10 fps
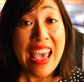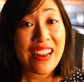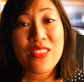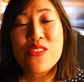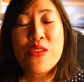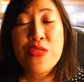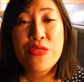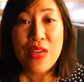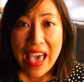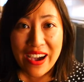Now there are
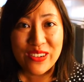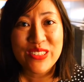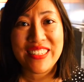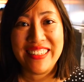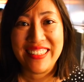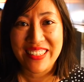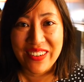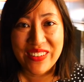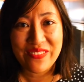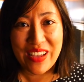thousands
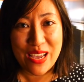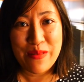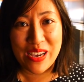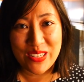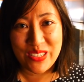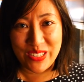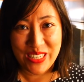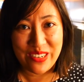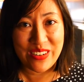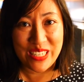of conveyor belt
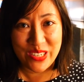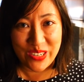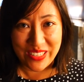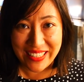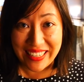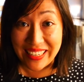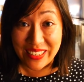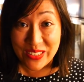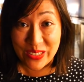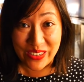sushi restaurants
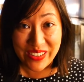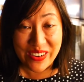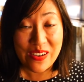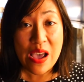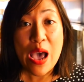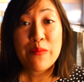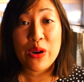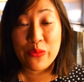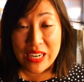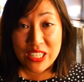in Tokyo,
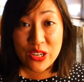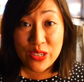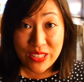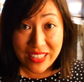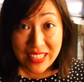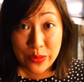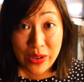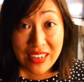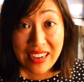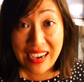but we chose this
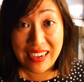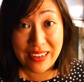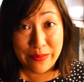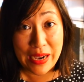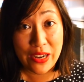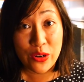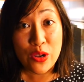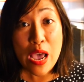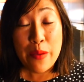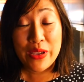one,
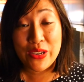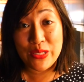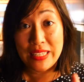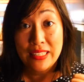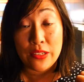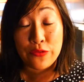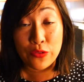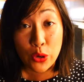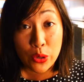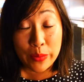Hanamaru, because it's
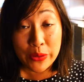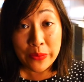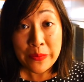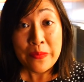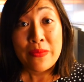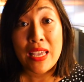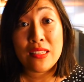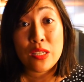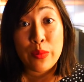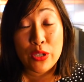affordable.
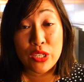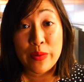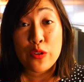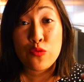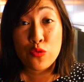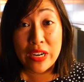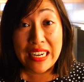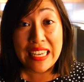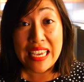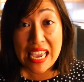It's supposed to be
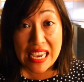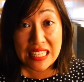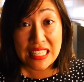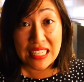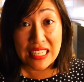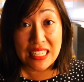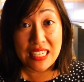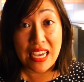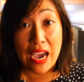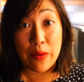really
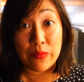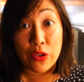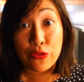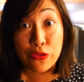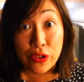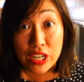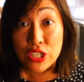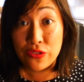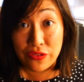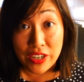excellent um,
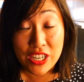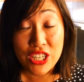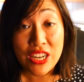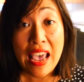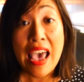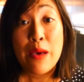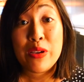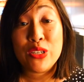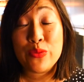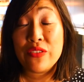fresh fish,
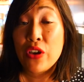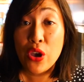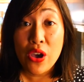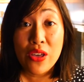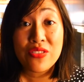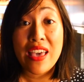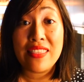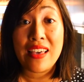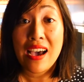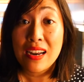because we've heard
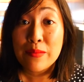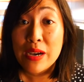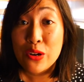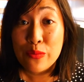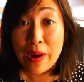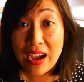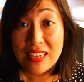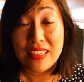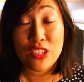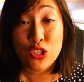that the Hanamaru
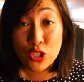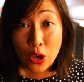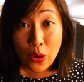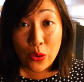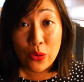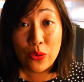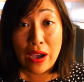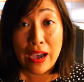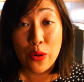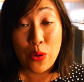buyers are so
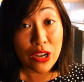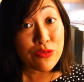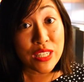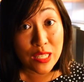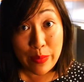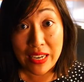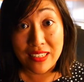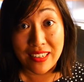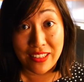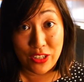uh, well
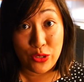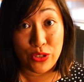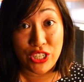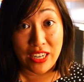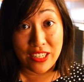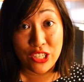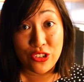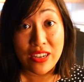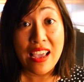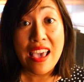respected in the sushi
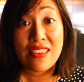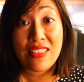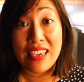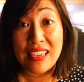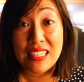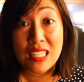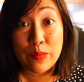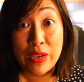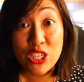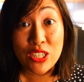industry that they get
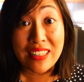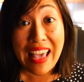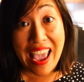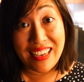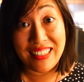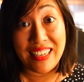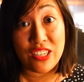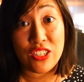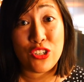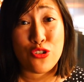special
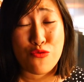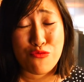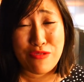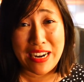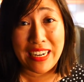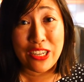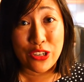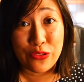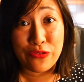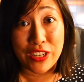access to really
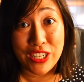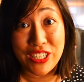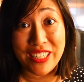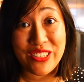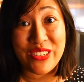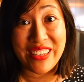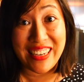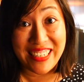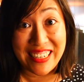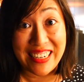good fish in
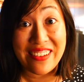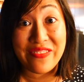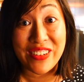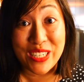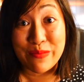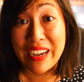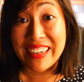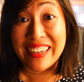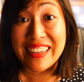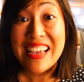Tsukiji Fish
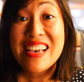Market.